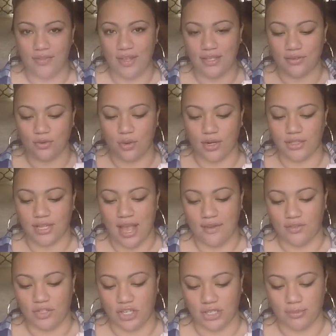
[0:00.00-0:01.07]
And these of course
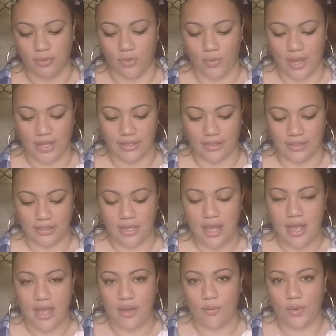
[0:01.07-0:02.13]
have adjustable waists,
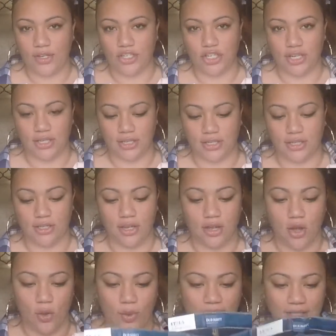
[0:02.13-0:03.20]
which is
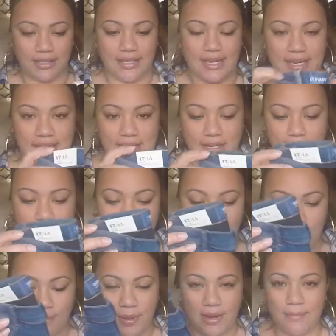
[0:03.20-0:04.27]
always needed,
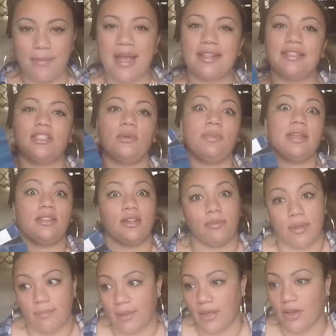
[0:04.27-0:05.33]
but it might still be a
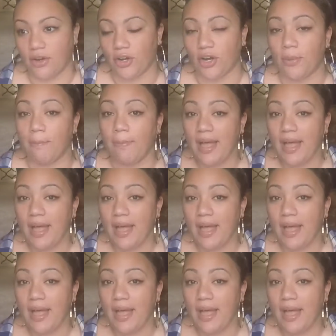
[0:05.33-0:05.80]
little bit big on her.